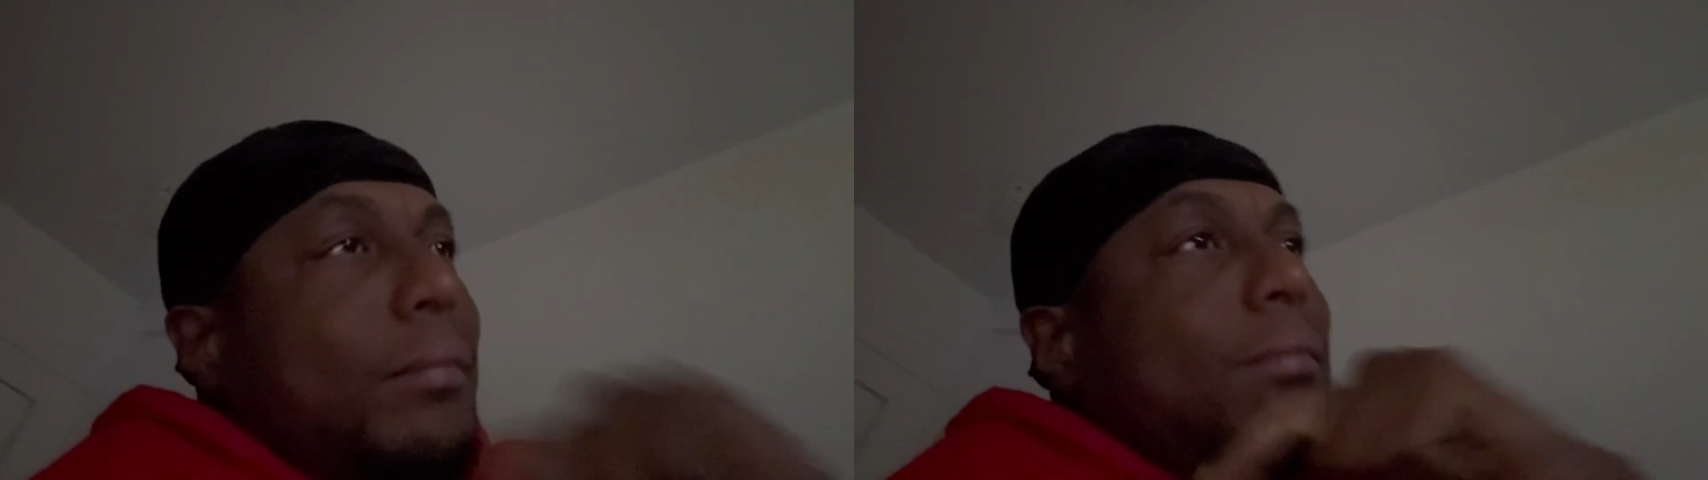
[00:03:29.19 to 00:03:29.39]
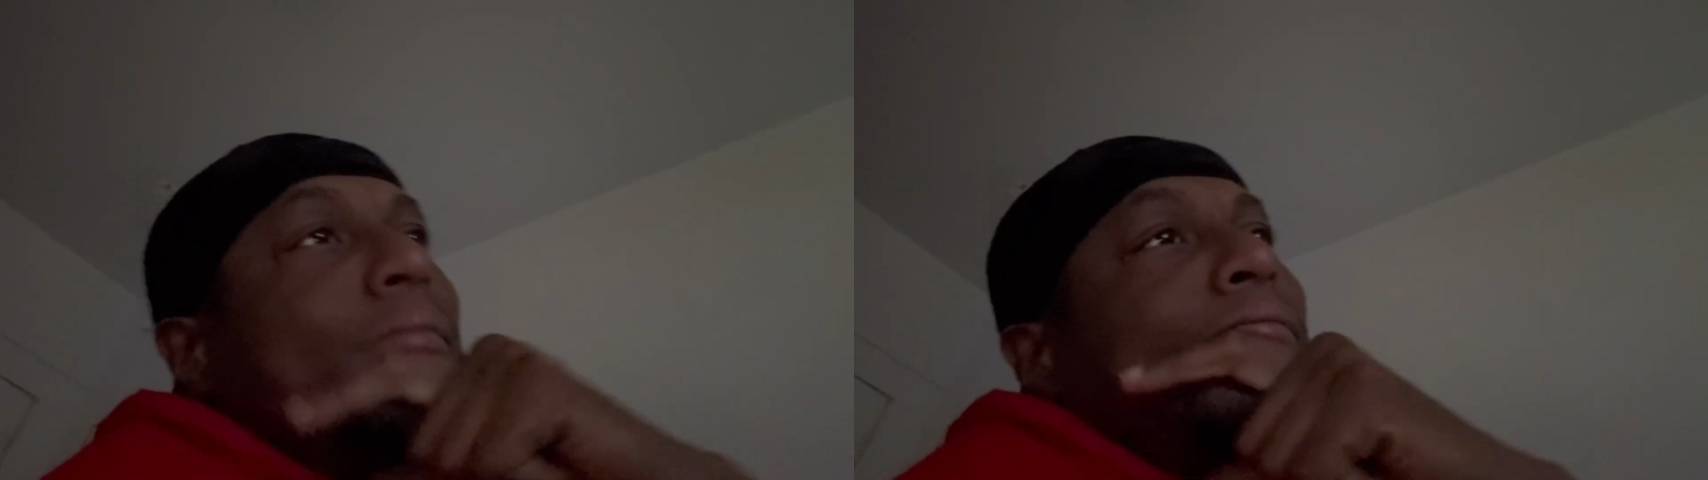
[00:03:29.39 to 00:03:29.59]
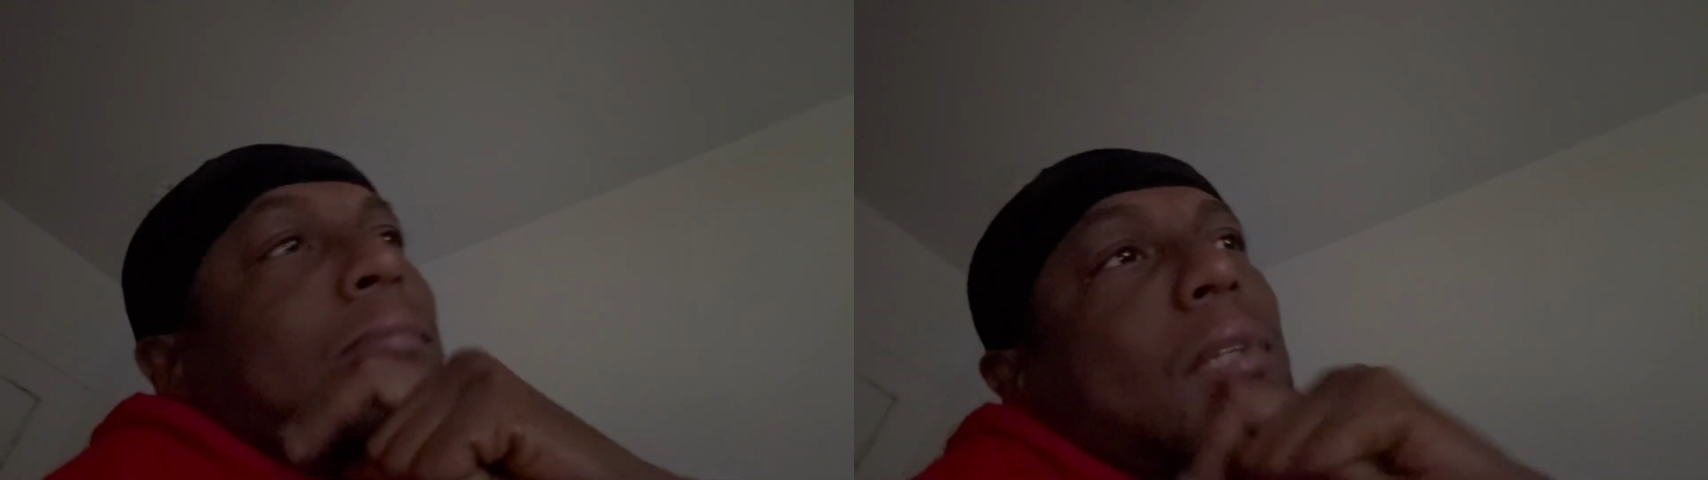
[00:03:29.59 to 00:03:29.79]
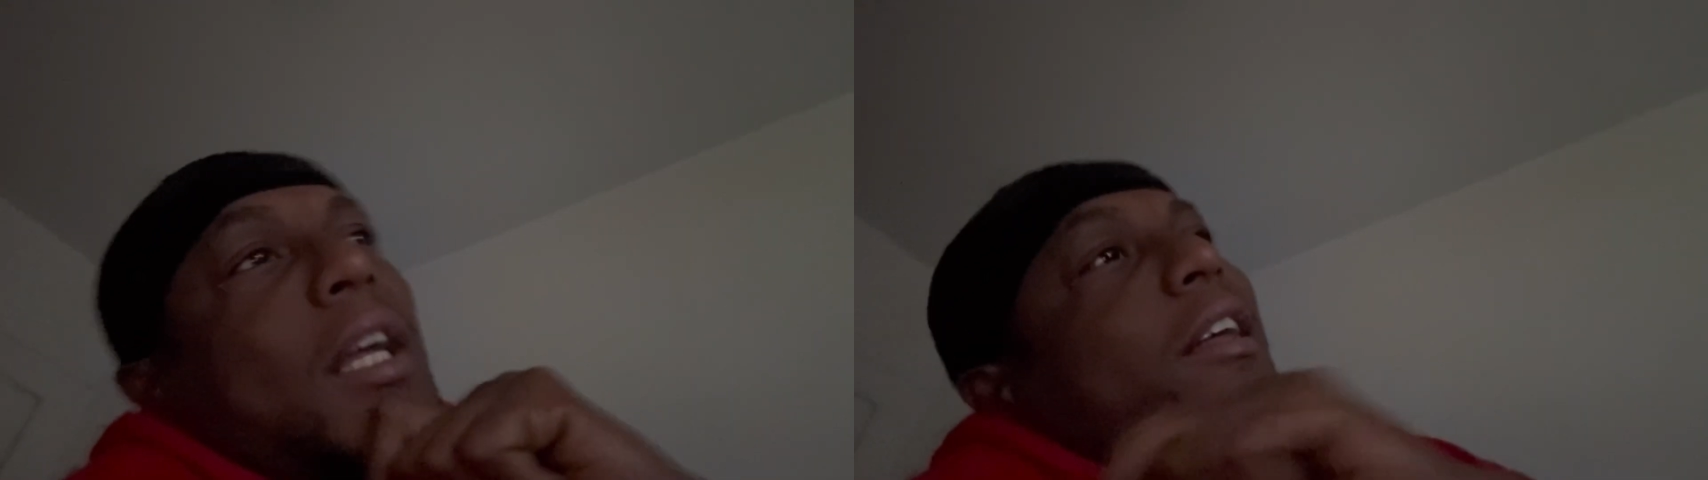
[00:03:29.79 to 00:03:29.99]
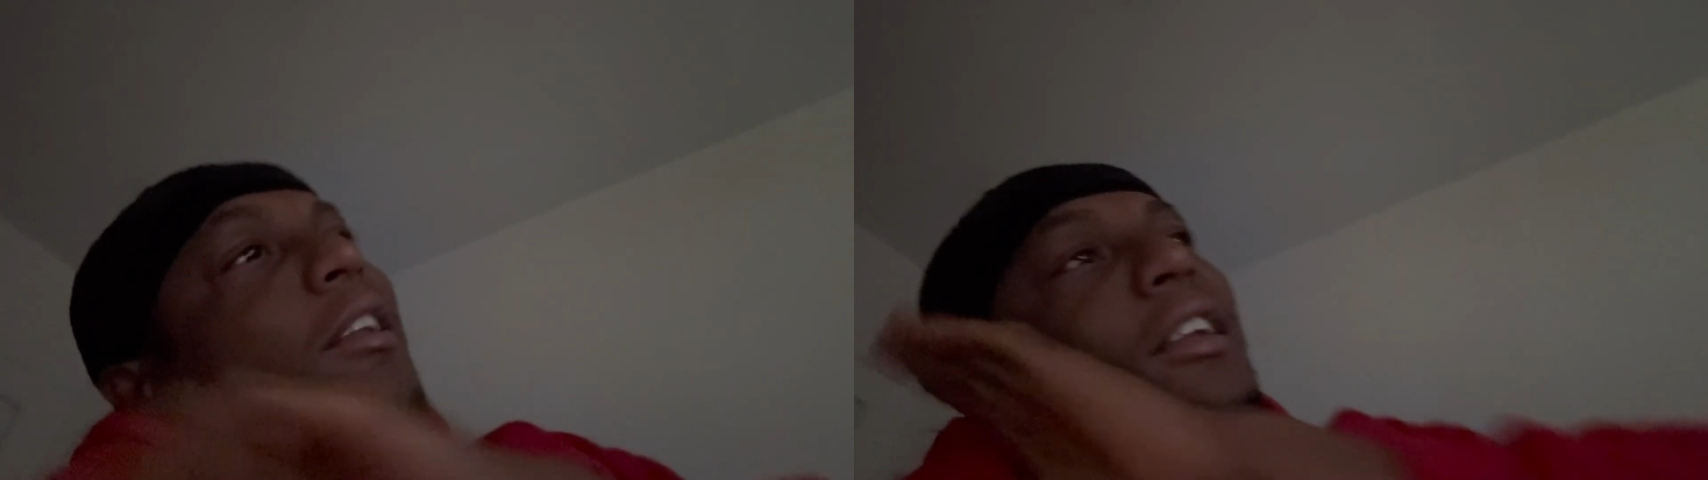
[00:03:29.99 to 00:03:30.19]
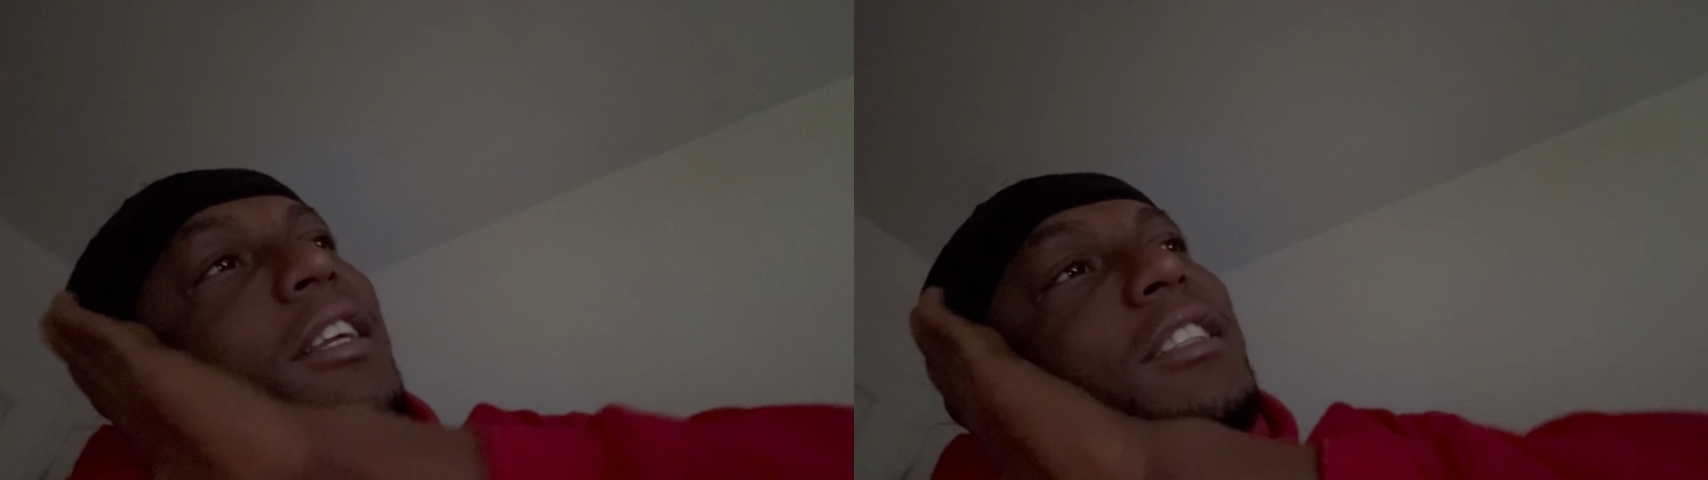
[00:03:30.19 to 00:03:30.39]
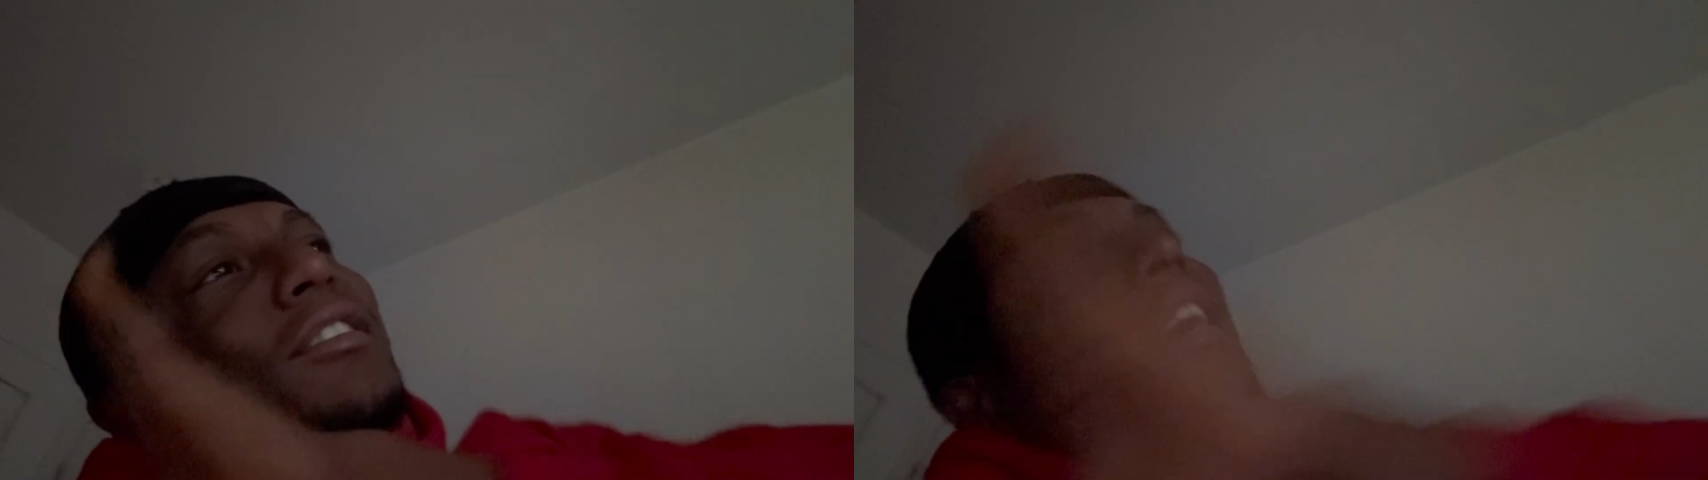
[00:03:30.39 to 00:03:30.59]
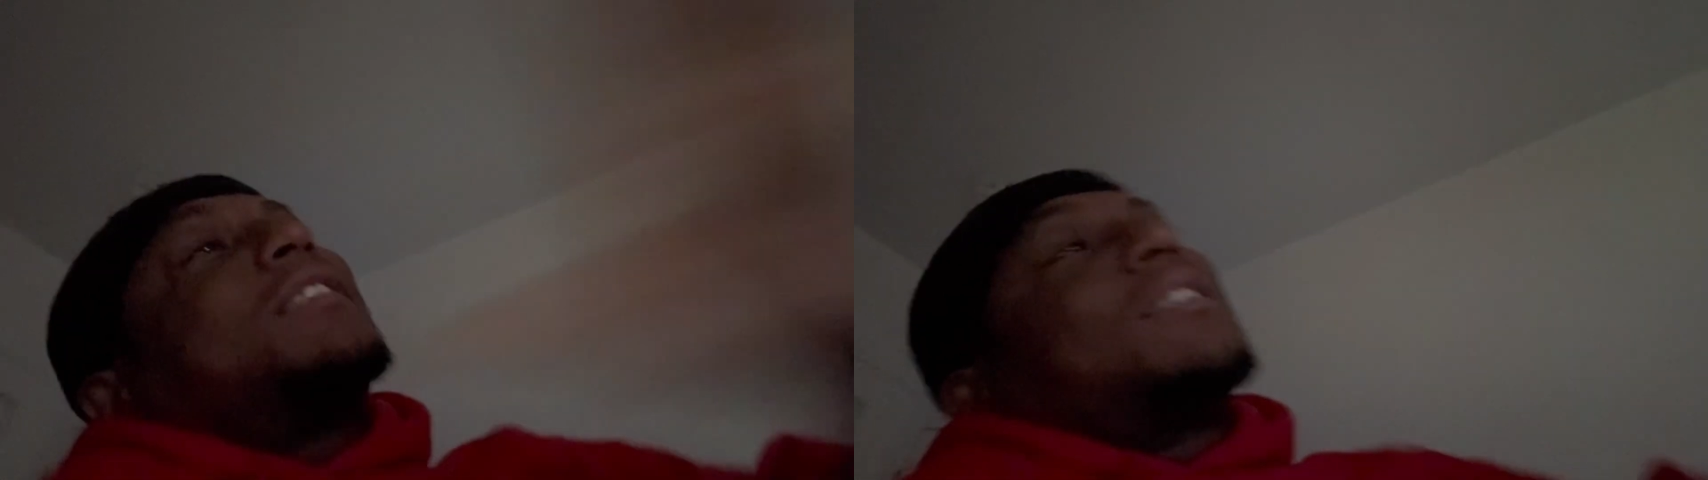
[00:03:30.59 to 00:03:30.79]
And then he
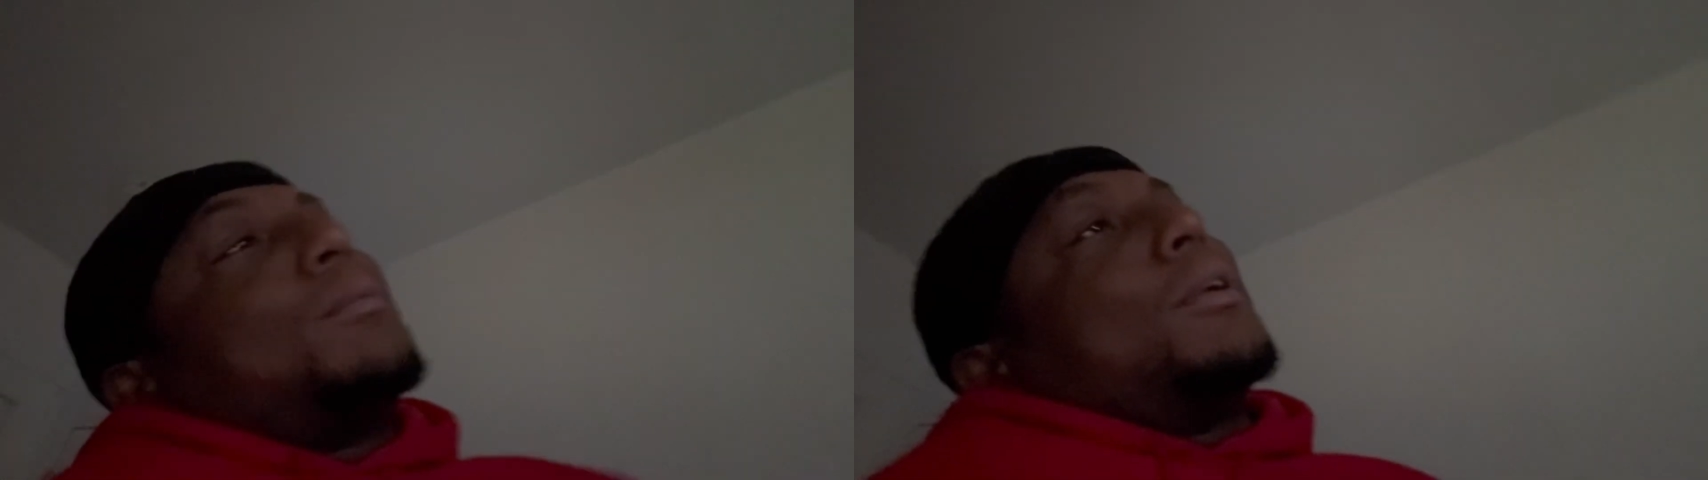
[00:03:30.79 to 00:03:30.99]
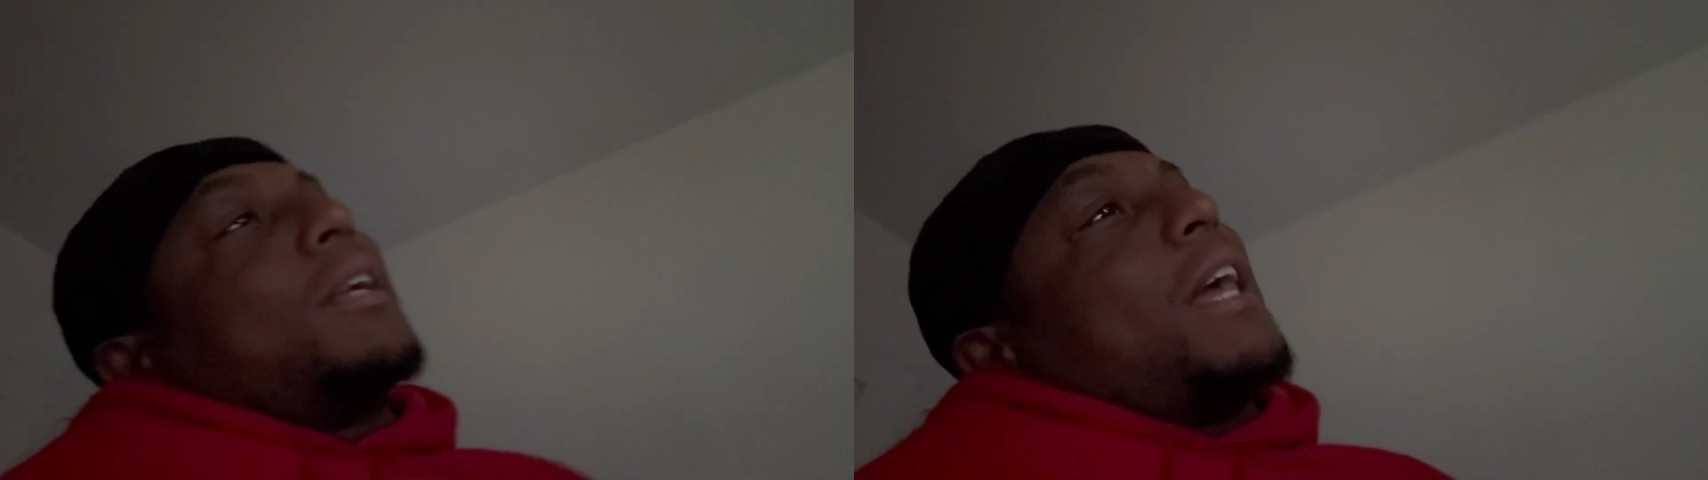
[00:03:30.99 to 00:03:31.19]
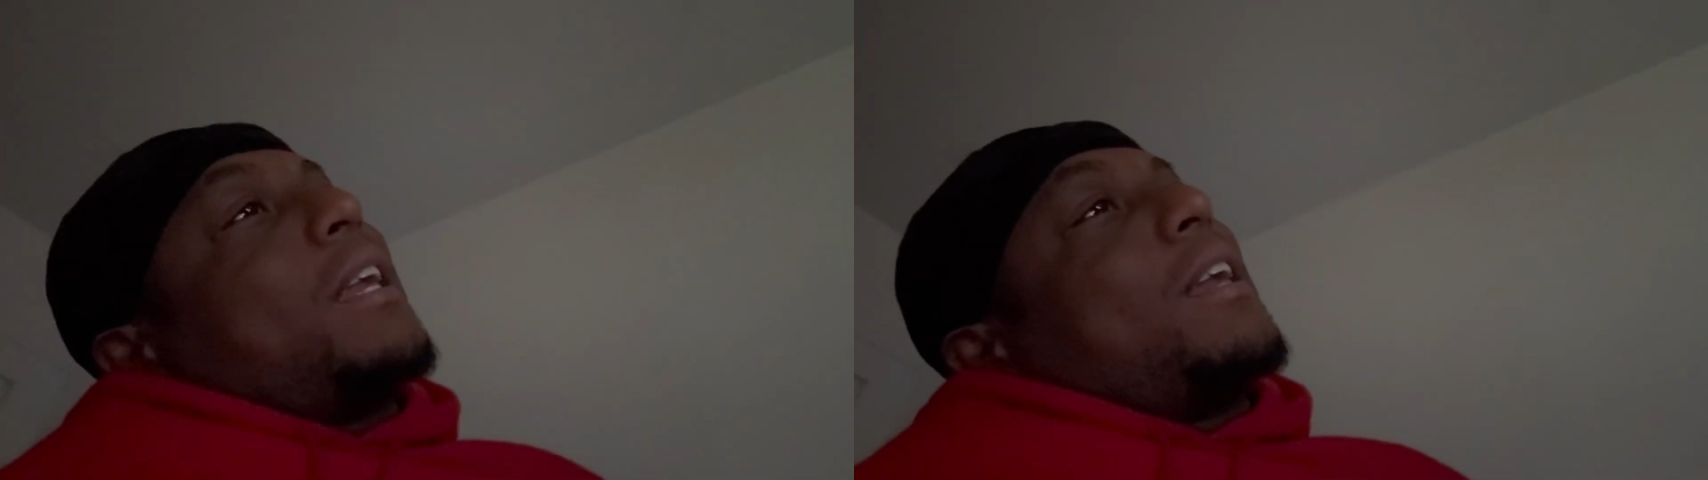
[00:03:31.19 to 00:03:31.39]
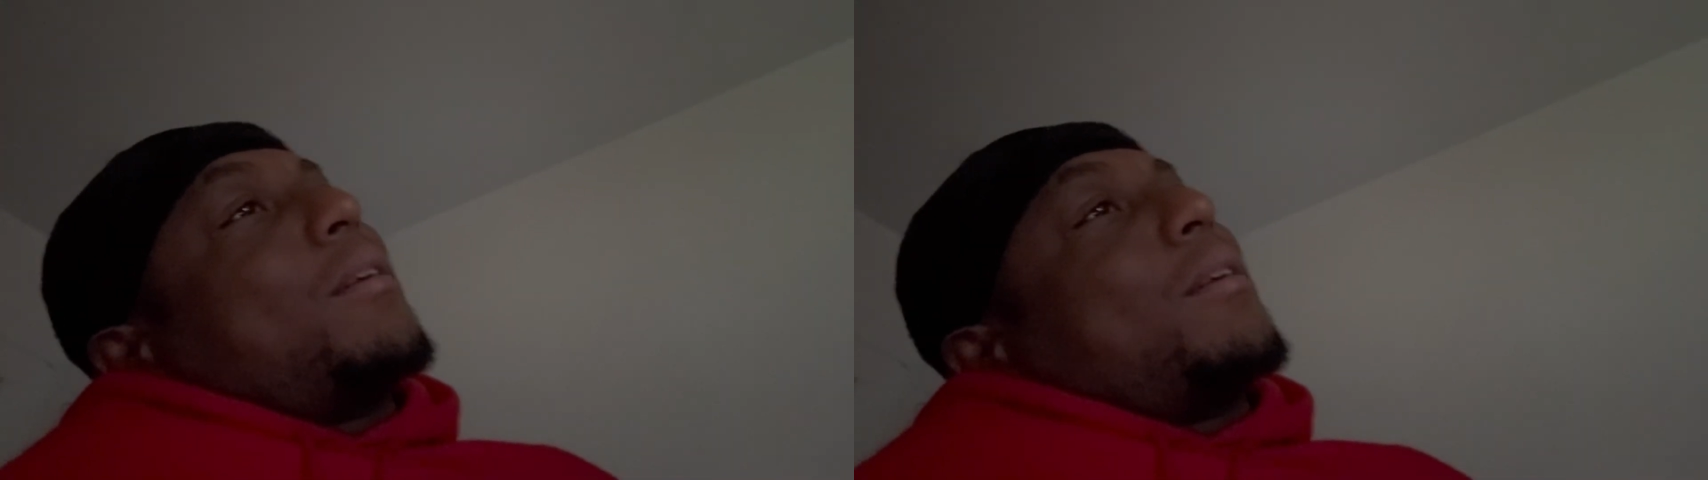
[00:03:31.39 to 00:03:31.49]
just excommunicated